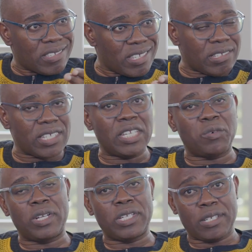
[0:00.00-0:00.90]
6 in the
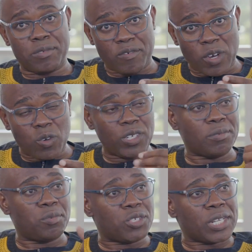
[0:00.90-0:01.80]
world in terms of our
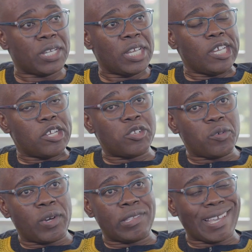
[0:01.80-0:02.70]
contribution
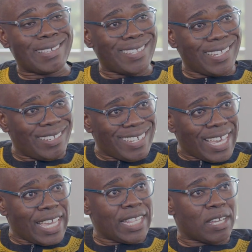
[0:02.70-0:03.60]
towards
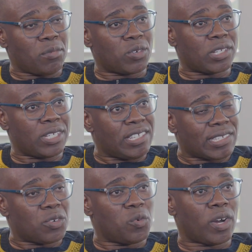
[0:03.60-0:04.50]
SDG 8, about
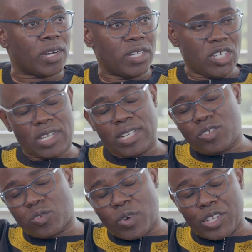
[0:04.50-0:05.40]
decent work. That
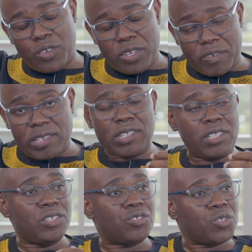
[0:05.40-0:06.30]
is what
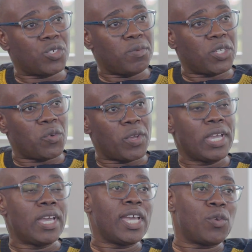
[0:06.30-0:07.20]
universities should be
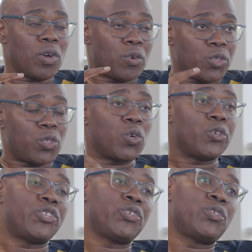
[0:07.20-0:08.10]
doing, and we're going to
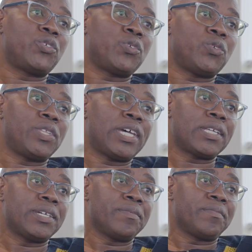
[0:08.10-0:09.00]
continue to do
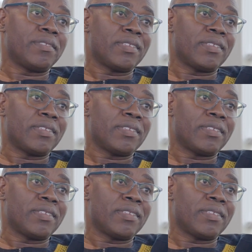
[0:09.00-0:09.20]
that.